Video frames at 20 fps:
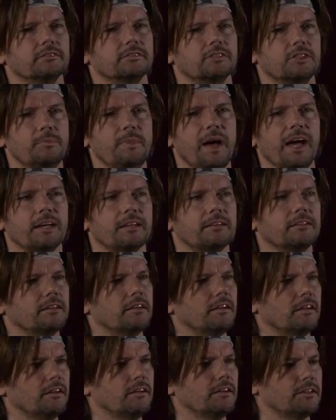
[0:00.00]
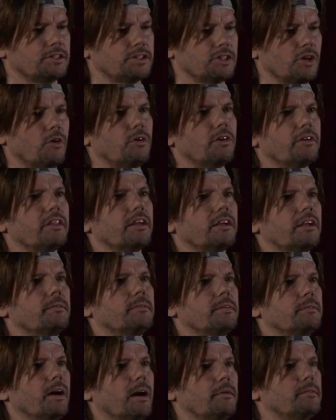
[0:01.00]
Go back and show her that I'm
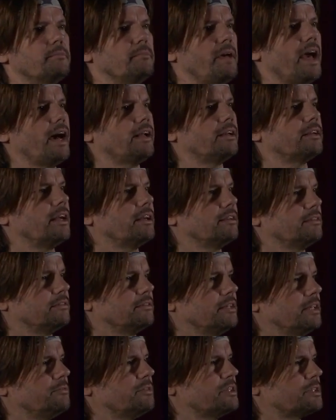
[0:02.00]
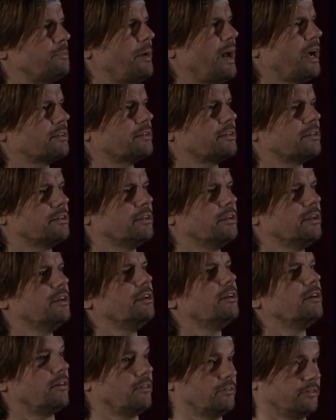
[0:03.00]
a man and I need respect and,
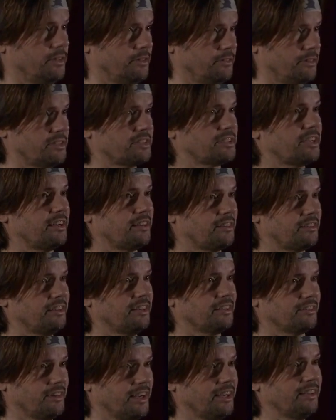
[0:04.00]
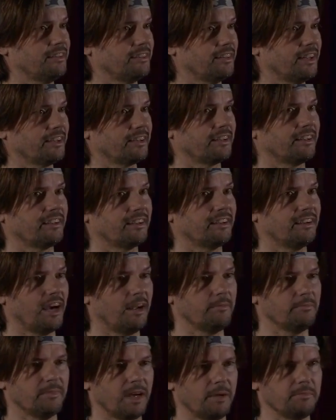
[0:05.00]
you know, this kind of thing, right? And like,
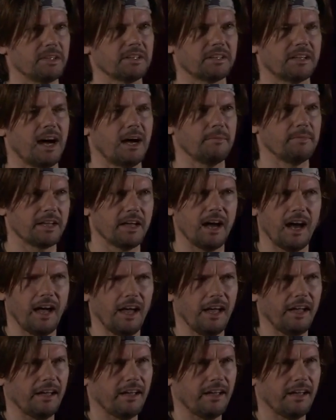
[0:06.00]
I'm a guy.